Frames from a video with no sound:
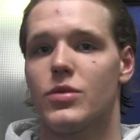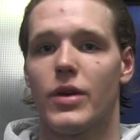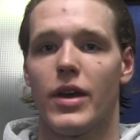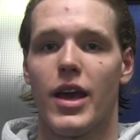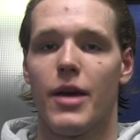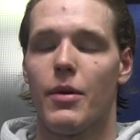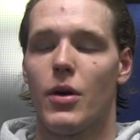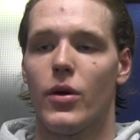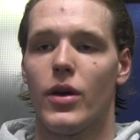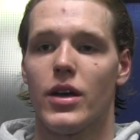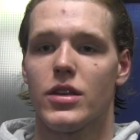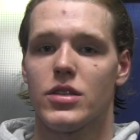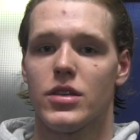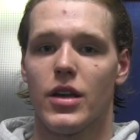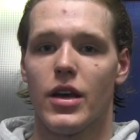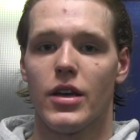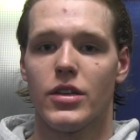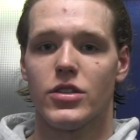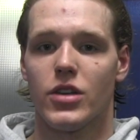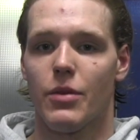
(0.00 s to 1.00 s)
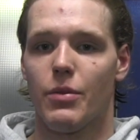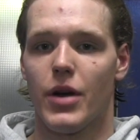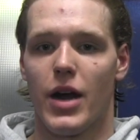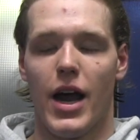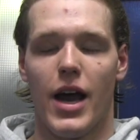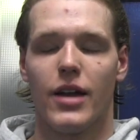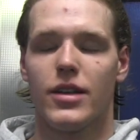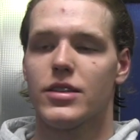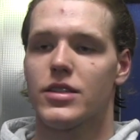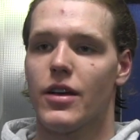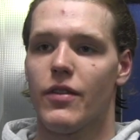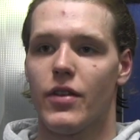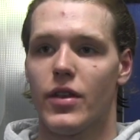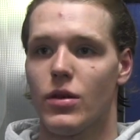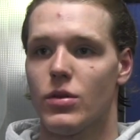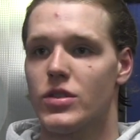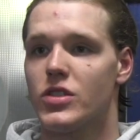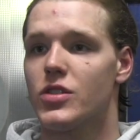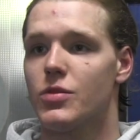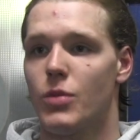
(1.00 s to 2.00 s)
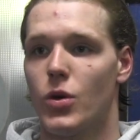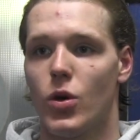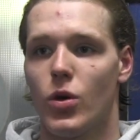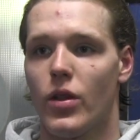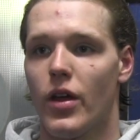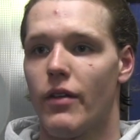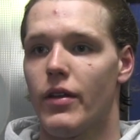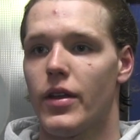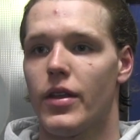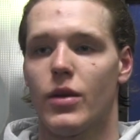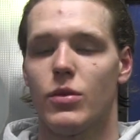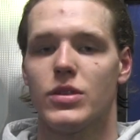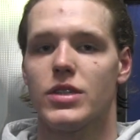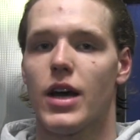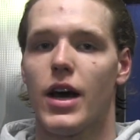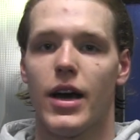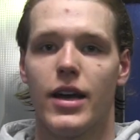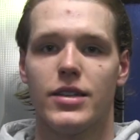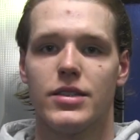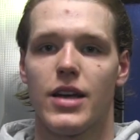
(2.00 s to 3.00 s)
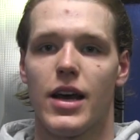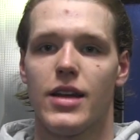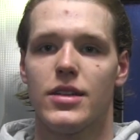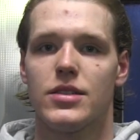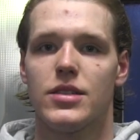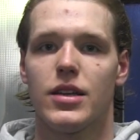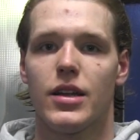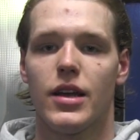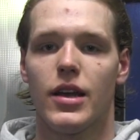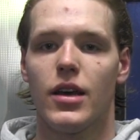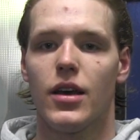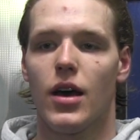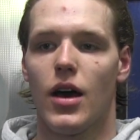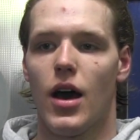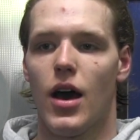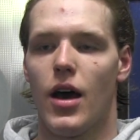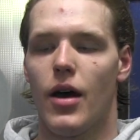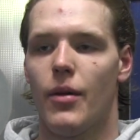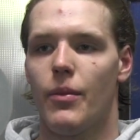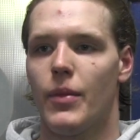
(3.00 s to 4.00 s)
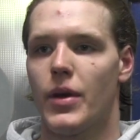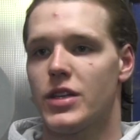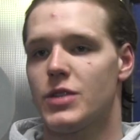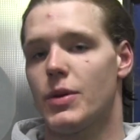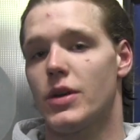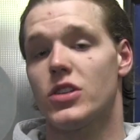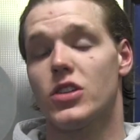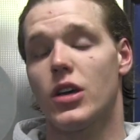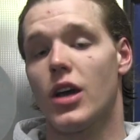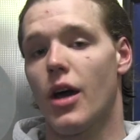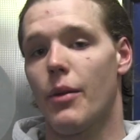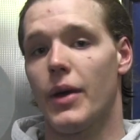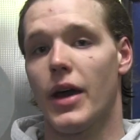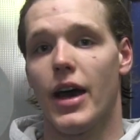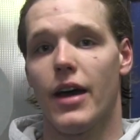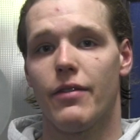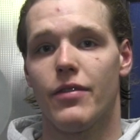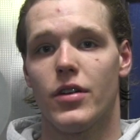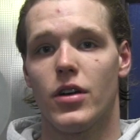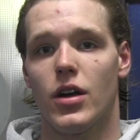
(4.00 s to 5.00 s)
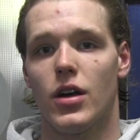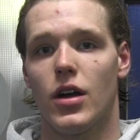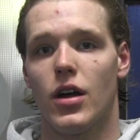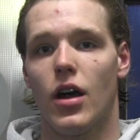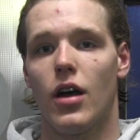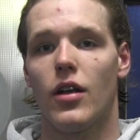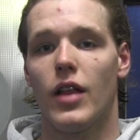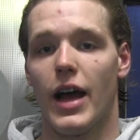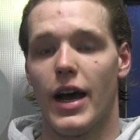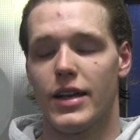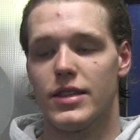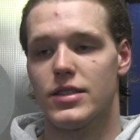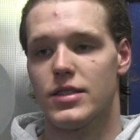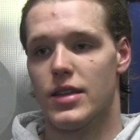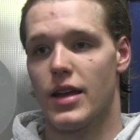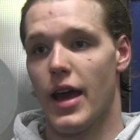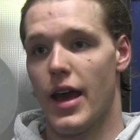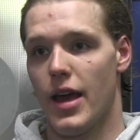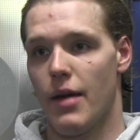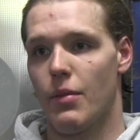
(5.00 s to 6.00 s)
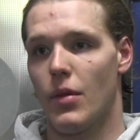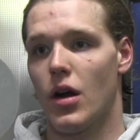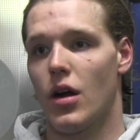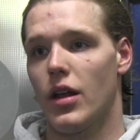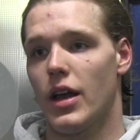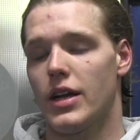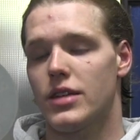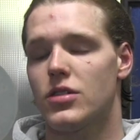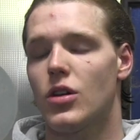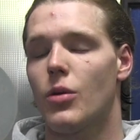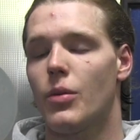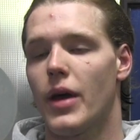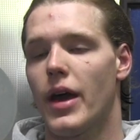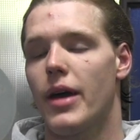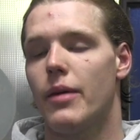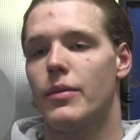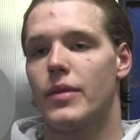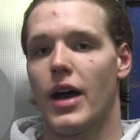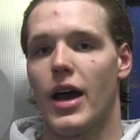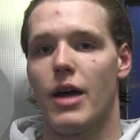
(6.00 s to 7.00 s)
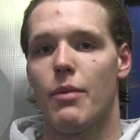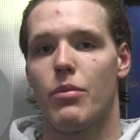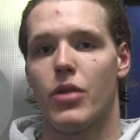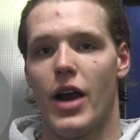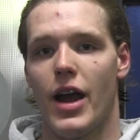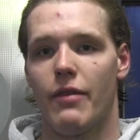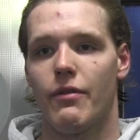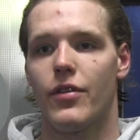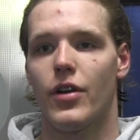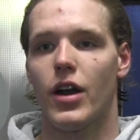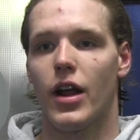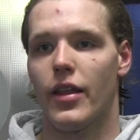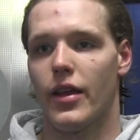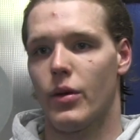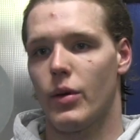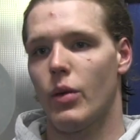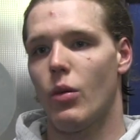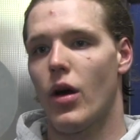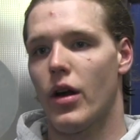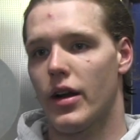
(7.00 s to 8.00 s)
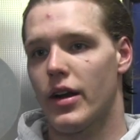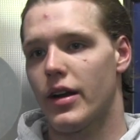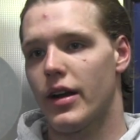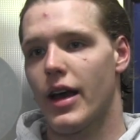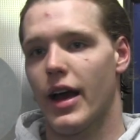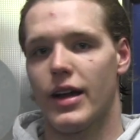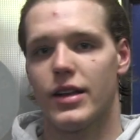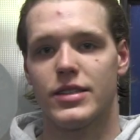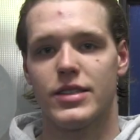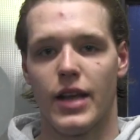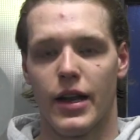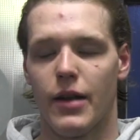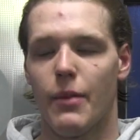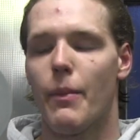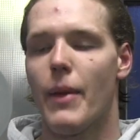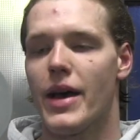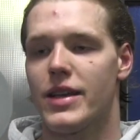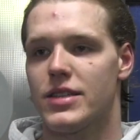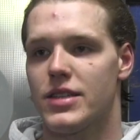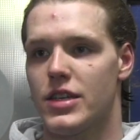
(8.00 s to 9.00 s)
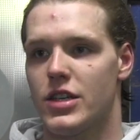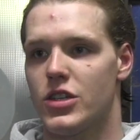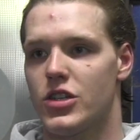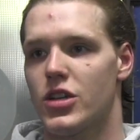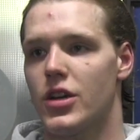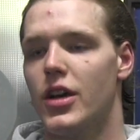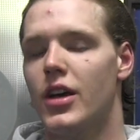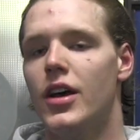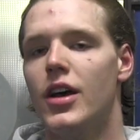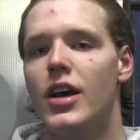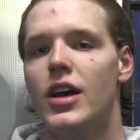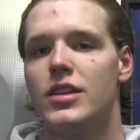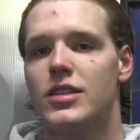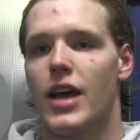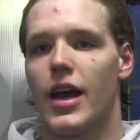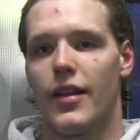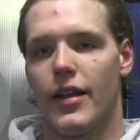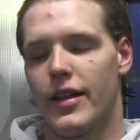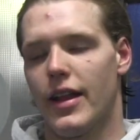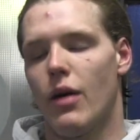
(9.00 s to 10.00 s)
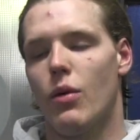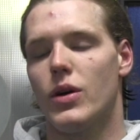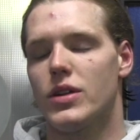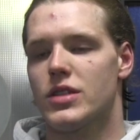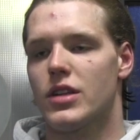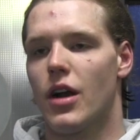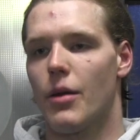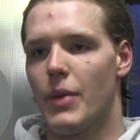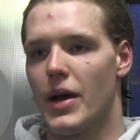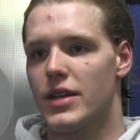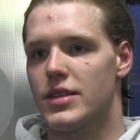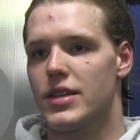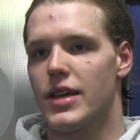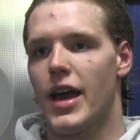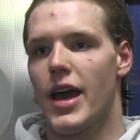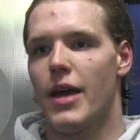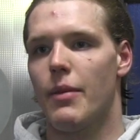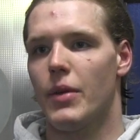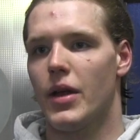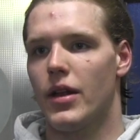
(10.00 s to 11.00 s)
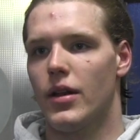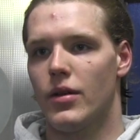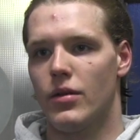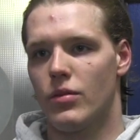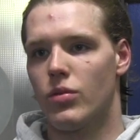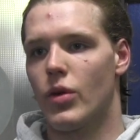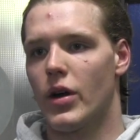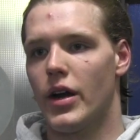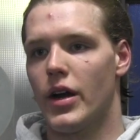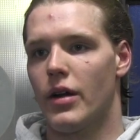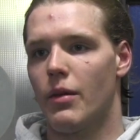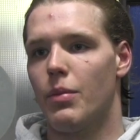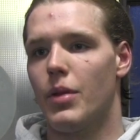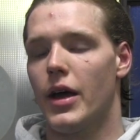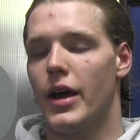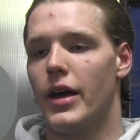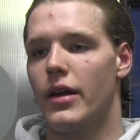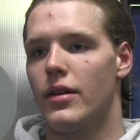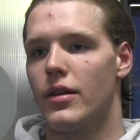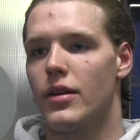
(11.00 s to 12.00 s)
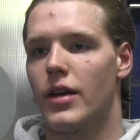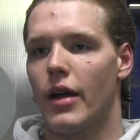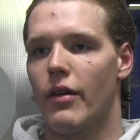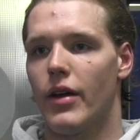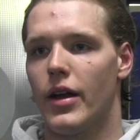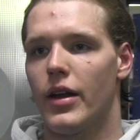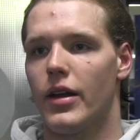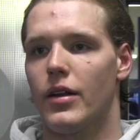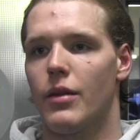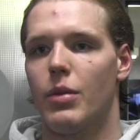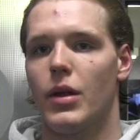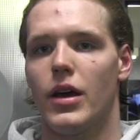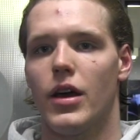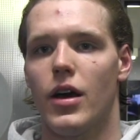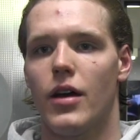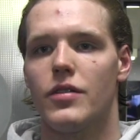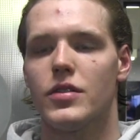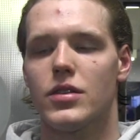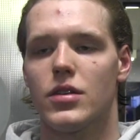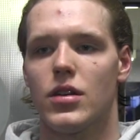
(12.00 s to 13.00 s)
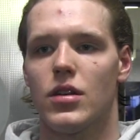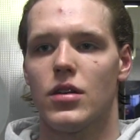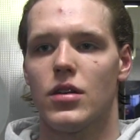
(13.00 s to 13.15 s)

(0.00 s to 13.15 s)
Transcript: We came out yesterday during practice. Everything was smooth. Everything was high intensity, um, especially coming after our last game, our last home game, time Brantford. I think we wanted to kind of send a message saying that that wasn't our best game and we're here to play and get ready into playoffs.